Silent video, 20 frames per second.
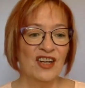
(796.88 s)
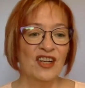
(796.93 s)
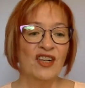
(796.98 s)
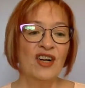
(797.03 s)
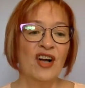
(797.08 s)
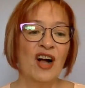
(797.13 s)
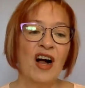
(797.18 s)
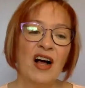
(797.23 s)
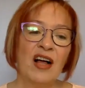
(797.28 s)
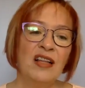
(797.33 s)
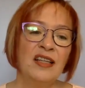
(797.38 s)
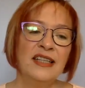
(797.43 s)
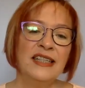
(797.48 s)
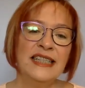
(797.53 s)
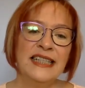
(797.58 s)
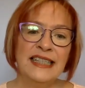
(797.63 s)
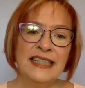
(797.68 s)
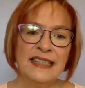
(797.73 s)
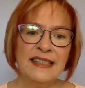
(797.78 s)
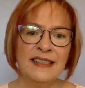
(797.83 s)
call
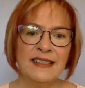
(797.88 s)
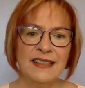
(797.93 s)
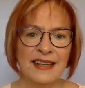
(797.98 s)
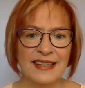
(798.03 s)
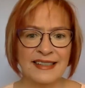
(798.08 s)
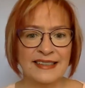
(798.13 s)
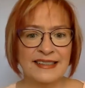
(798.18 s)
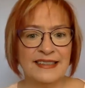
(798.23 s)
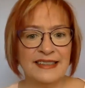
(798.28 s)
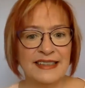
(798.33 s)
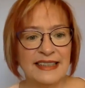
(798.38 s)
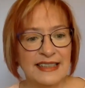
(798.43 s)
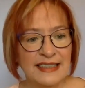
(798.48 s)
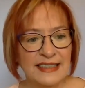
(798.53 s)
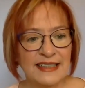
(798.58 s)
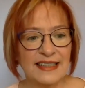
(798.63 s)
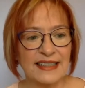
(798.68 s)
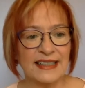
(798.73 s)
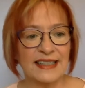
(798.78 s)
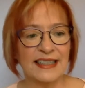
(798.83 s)
in a
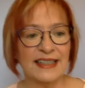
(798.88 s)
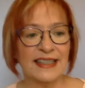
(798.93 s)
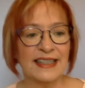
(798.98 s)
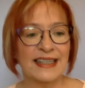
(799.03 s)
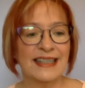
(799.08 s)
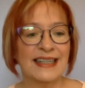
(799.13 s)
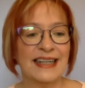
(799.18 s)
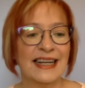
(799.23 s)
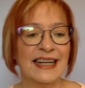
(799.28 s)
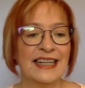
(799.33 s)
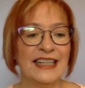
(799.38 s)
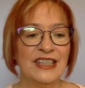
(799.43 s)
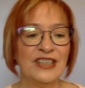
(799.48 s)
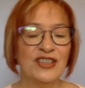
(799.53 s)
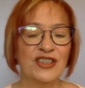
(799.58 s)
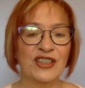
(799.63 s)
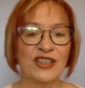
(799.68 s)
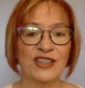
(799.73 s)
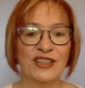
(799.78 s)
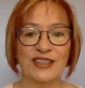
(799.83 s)
deity, an
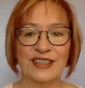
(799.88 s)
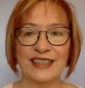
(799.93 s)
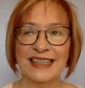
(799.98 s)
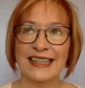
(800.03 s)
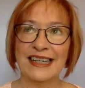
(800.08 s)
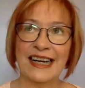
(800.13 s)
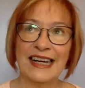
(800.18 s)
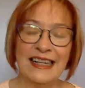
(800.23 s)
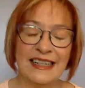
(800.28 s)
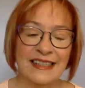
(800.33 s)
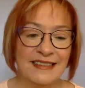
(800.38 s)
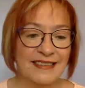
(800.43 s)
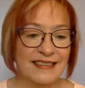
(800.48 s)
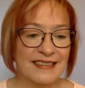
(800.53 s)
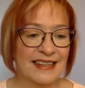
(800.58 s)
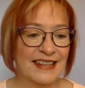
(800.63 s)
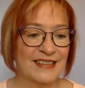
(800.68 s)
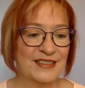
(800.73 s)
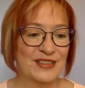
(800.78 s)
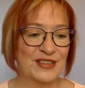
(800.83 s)
angel, an
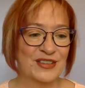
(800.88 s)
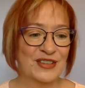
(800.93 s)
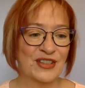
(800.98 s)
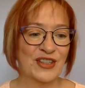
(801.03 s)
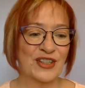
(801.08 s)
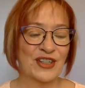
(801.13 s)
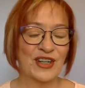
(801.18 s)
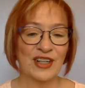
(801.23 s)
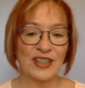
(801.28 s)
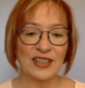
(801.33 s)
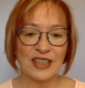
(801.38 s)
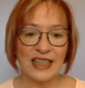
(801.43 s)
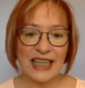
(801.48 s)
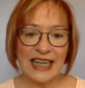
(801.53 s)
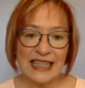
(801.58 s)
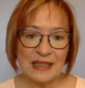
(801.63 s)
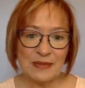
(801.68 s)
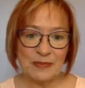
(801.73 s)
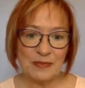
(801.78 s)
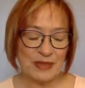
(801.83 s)
ancestor, a
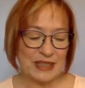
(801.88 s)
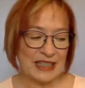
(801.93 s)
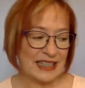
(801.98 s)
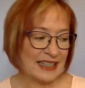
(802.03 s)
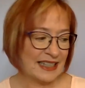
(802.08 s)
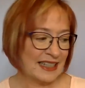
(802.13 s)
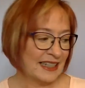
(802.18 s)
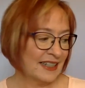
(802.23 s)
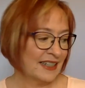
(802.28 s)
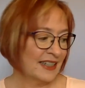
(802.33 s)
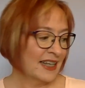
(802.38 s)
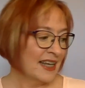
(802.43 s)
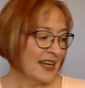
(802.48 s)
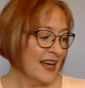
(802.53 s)
light being.